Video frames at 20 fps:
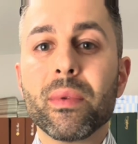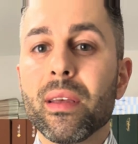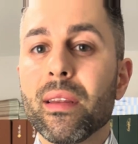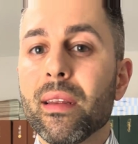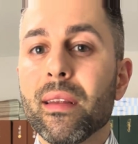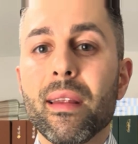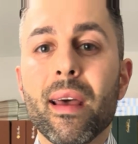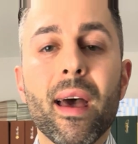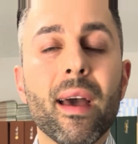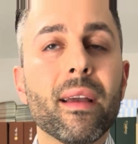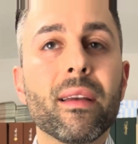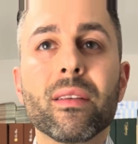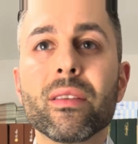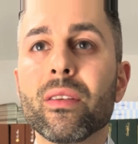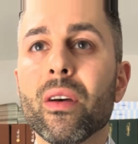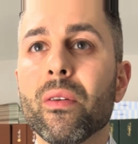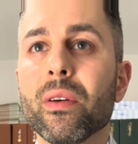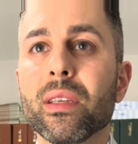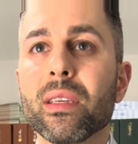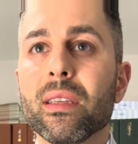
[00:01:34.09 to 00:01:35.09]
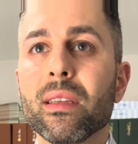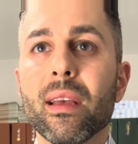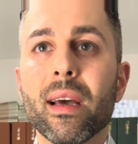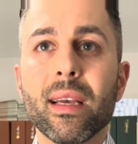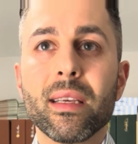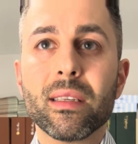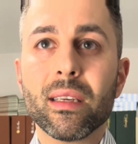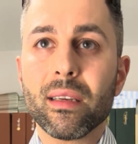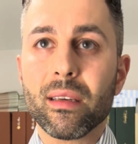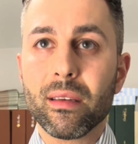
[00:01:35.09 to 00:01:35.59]
to the neck so it's
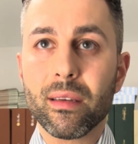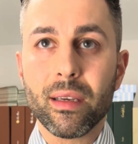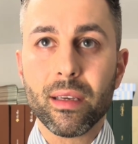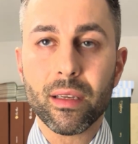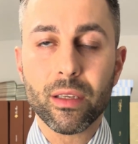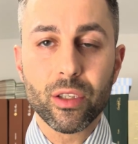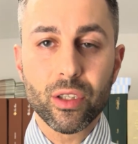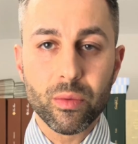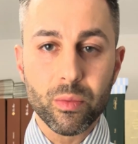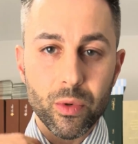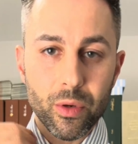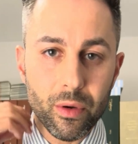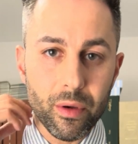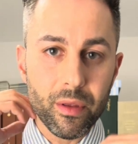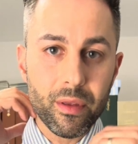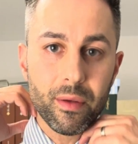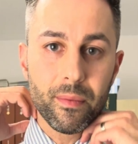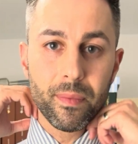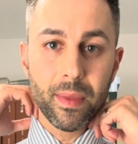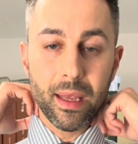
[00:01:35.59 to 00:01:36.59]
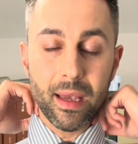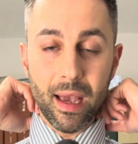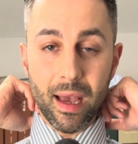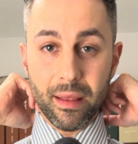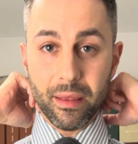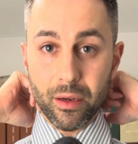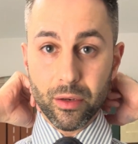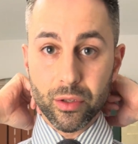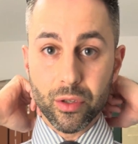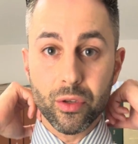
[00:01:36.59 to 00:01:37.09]
nice and clean and smooth,
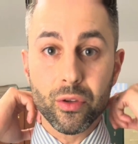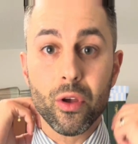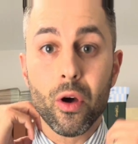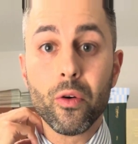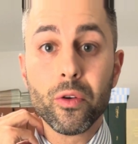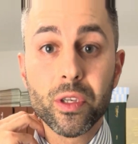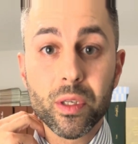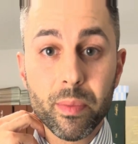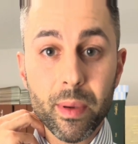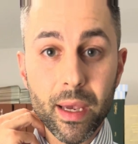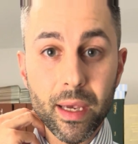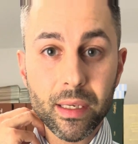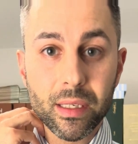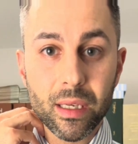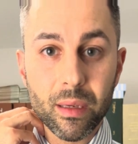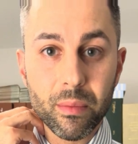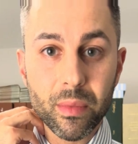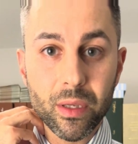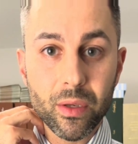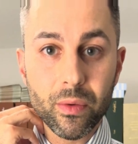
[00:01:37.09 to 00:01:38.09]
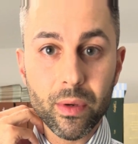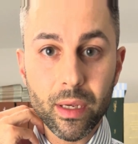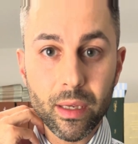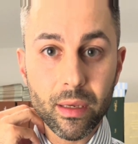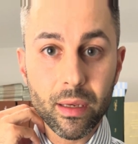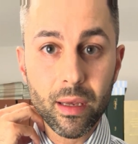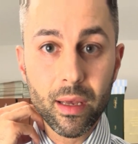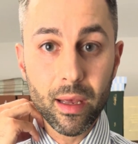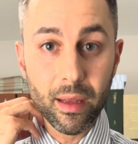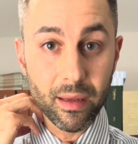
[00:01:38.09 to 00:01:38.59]
and there's no space in
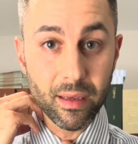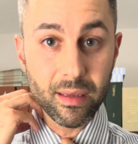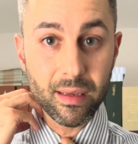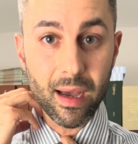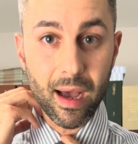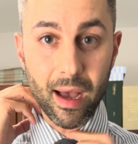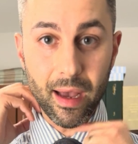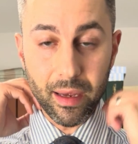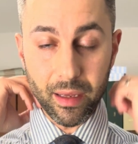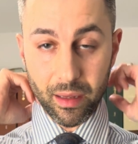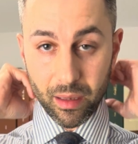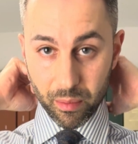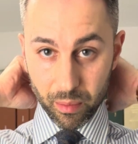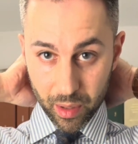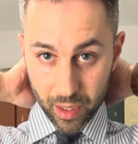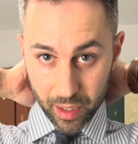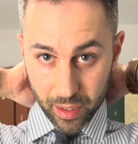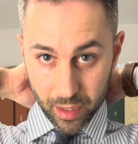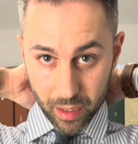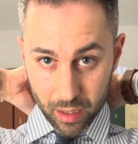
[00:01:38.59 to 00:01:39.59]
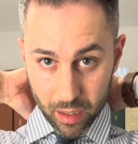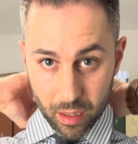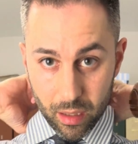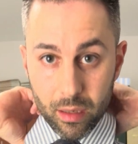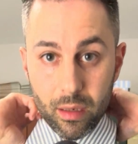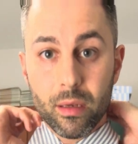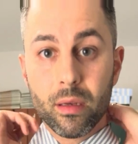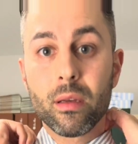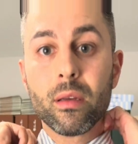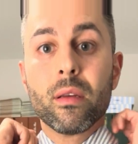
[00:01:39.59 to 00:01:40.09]
between the tie and the button.
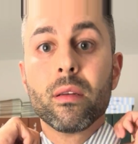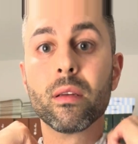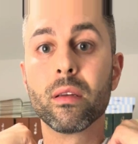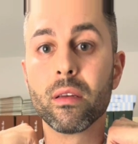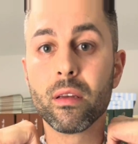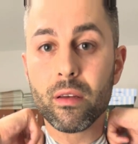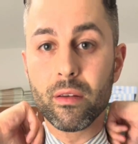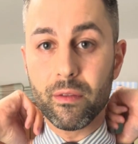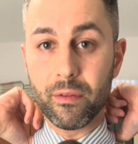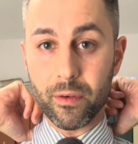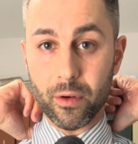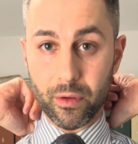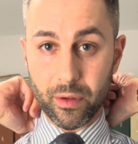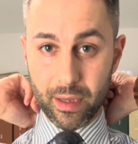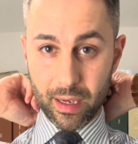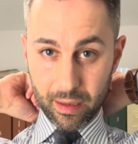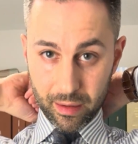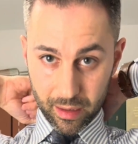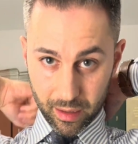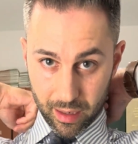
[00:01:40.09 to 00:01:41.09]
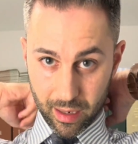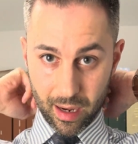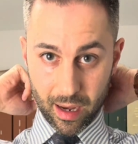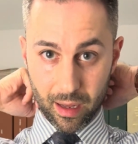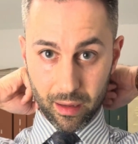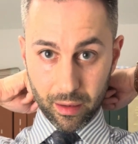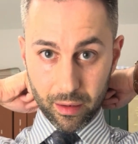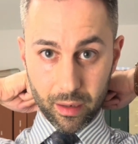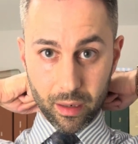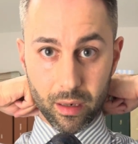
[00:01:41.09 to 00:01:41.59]
Fold down the
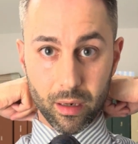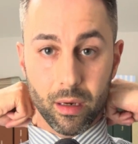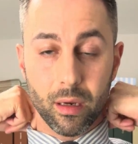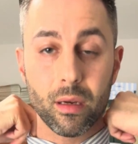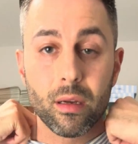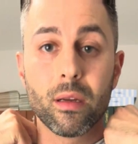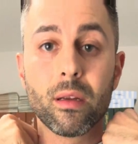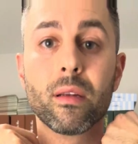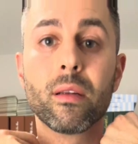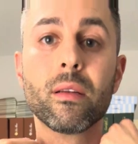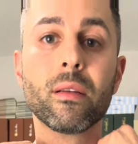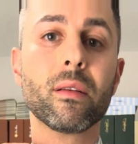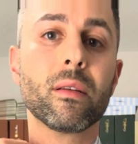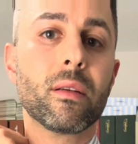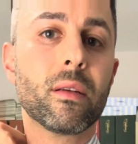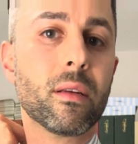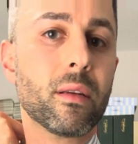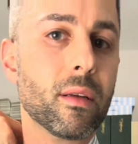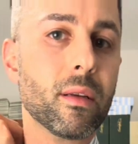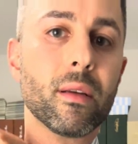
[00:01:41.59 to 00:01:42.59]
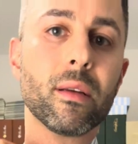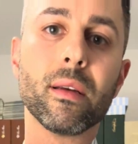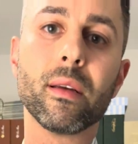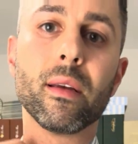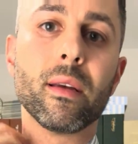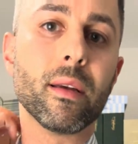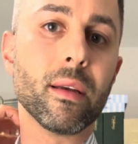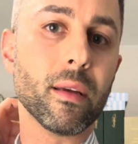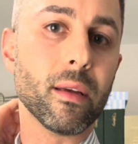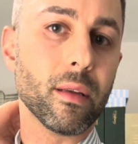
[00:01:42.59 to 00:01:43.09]
collar,
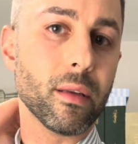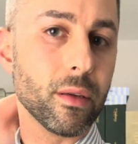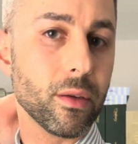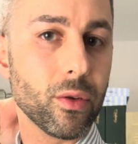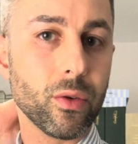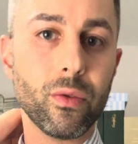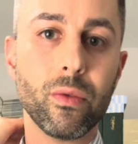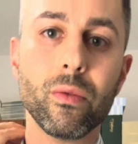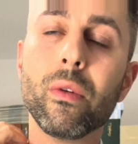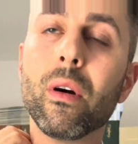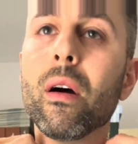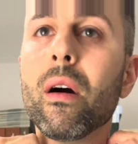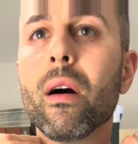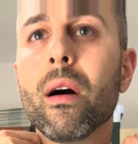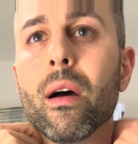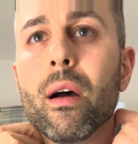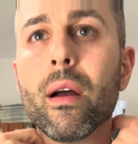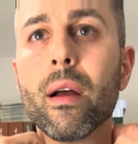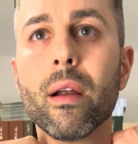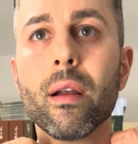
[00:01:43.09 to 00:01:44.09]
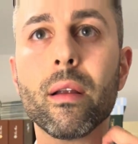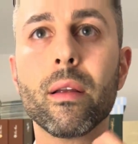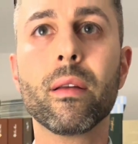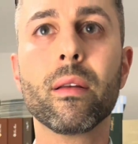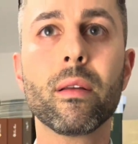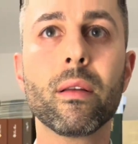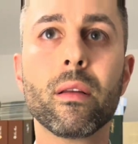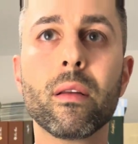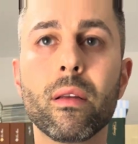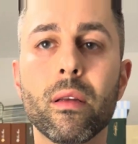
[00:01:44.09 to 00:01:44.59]
and you are
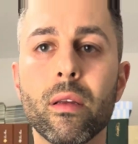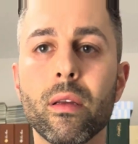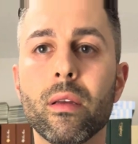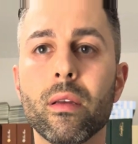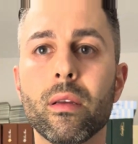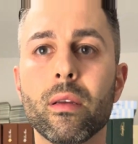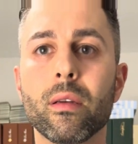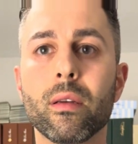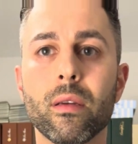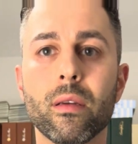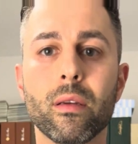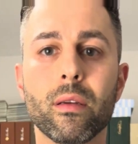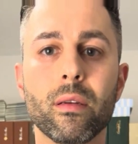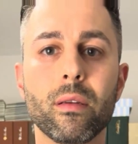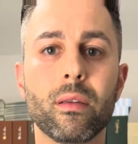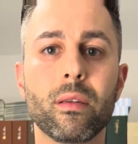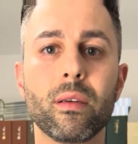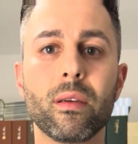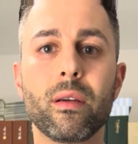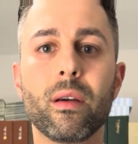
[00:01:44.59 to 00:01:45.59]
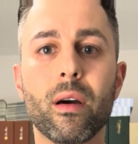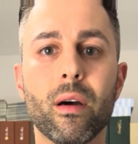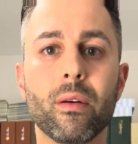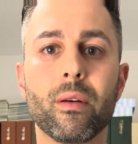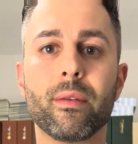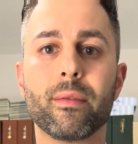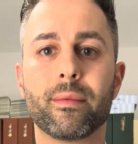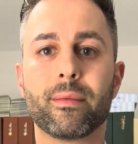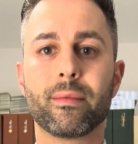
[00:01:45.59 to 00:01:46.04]
good to go.